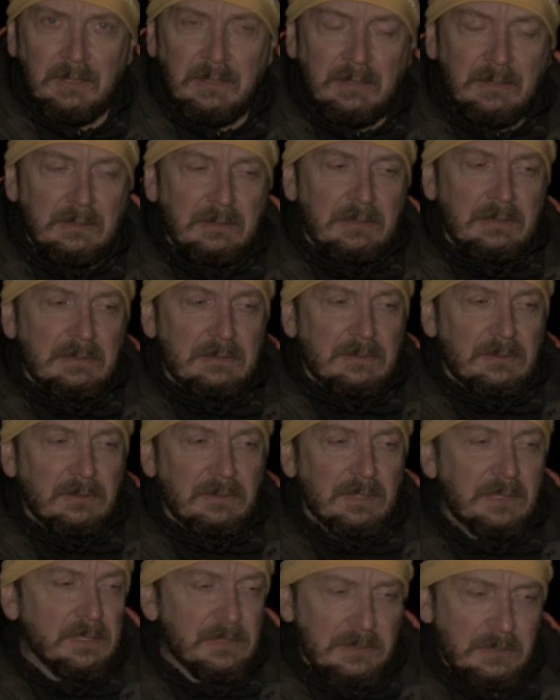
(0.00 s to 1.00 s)
in these
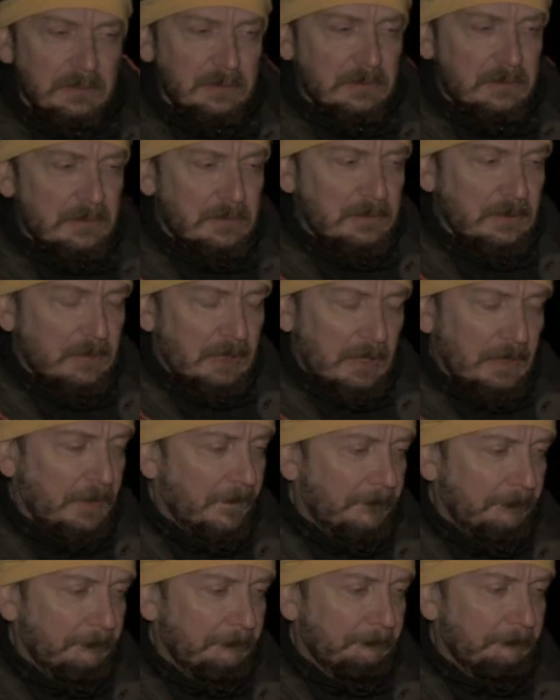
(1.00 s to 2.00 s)
conditions.
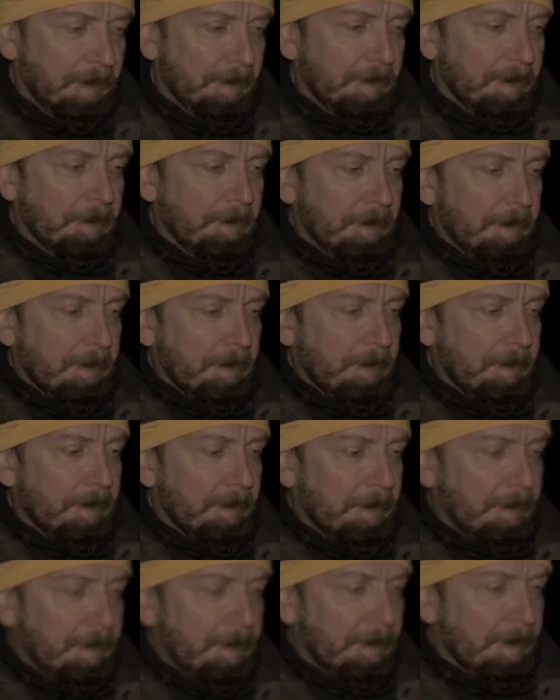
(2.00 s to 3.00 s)

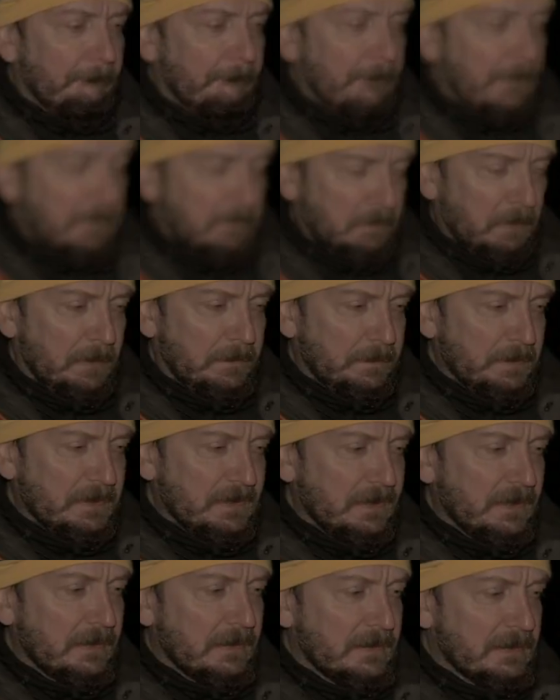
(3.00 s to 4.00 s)
But
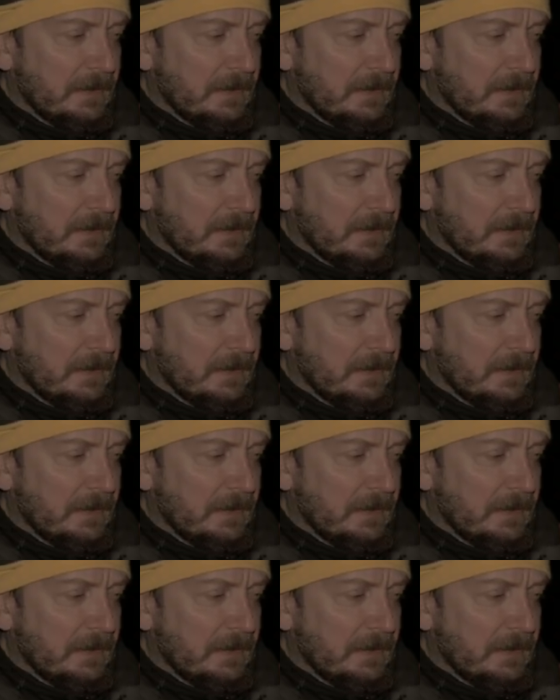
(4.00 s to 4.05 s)
besides